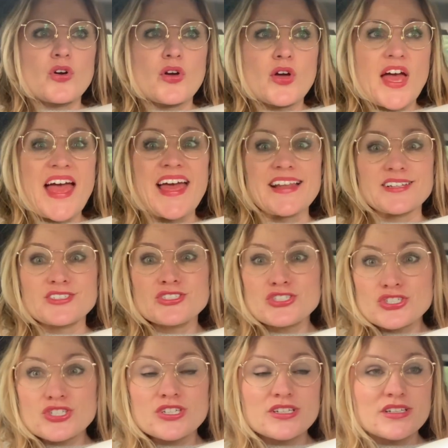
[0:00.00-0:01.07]

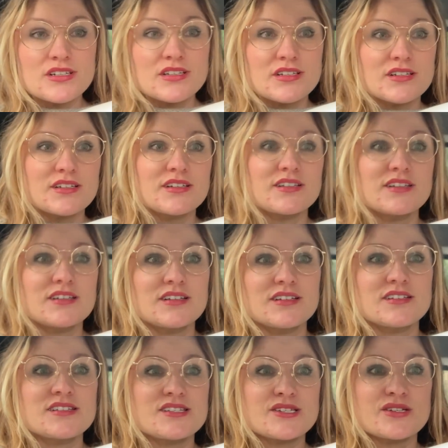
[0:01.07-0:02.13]
henge.
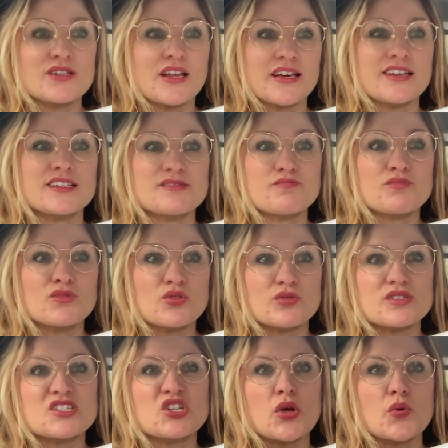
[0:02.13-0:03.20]
It's like a,
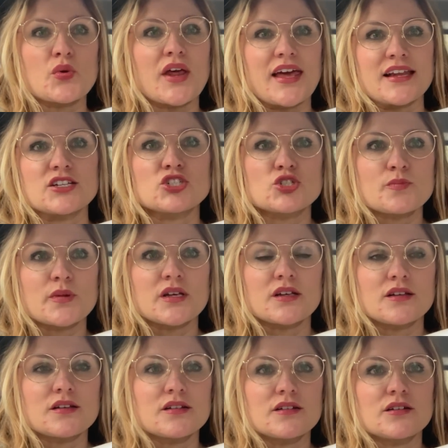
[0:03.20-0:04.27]
not Stonehenge, but
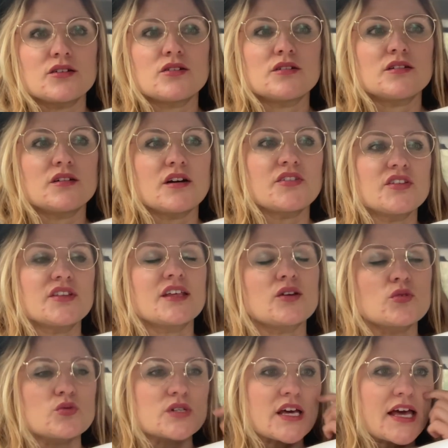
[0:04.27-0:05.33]
I they
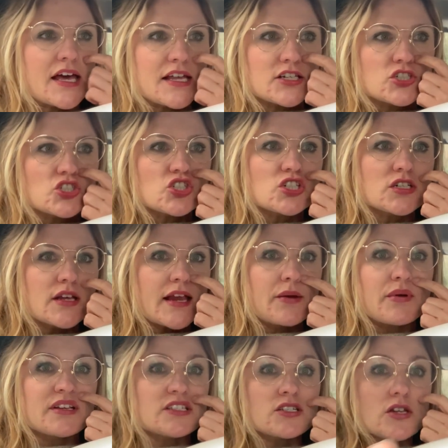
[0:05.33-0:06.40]
called it a henge.
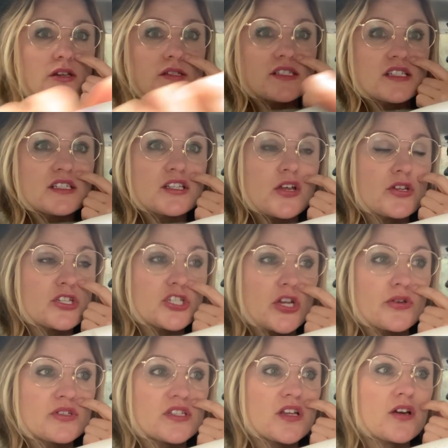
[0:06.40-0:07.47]
Anyway,
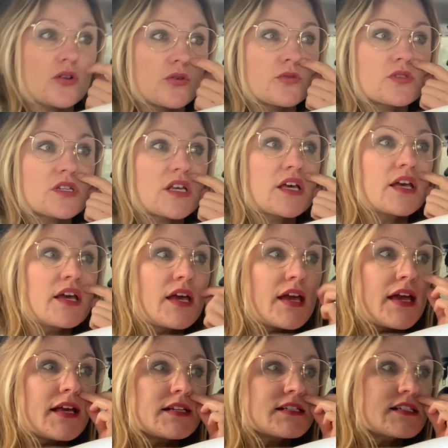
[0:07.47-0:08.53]
stone circles.
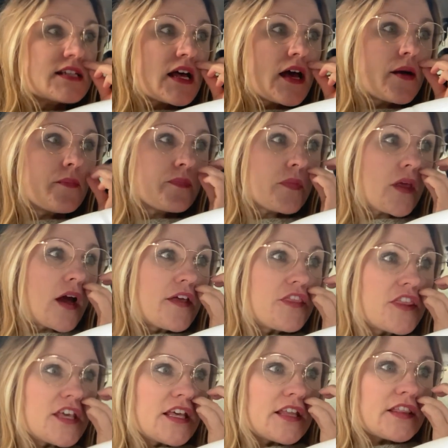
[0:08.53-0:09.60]
It's, um, I
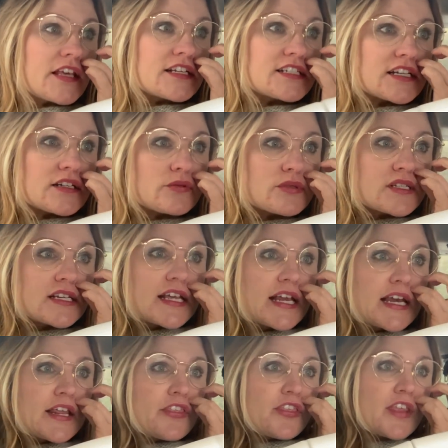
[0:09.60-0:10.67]
think they said it was
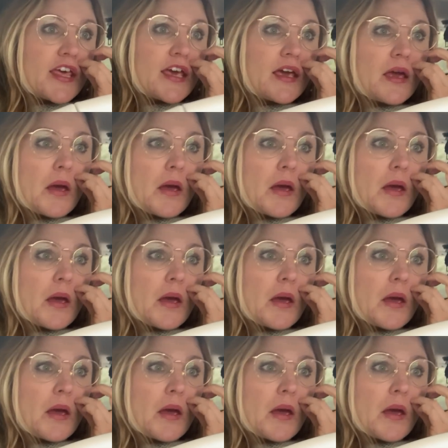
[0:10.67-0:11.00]
Neolithic.